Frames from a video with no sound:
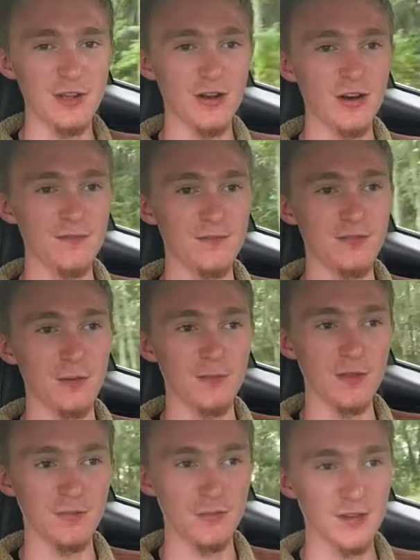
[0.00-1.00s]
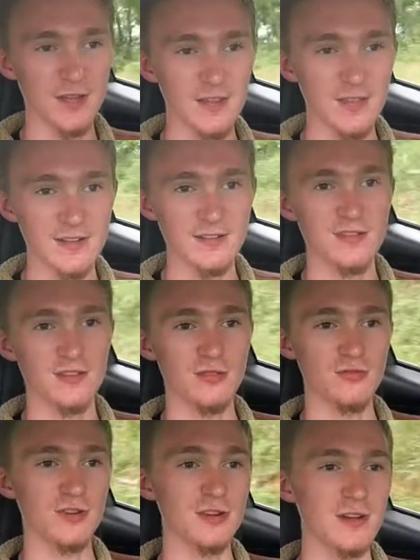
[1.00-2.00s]
on from the front headlights to the
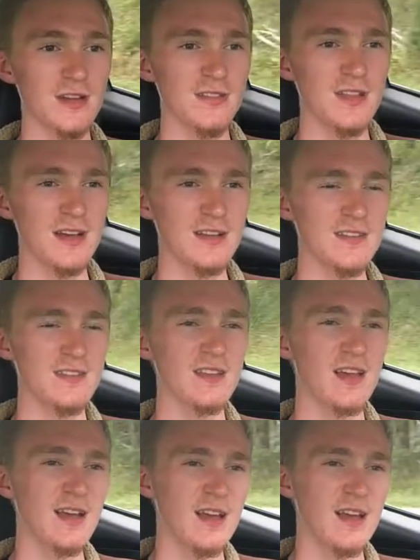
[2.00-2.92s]
rear headlights,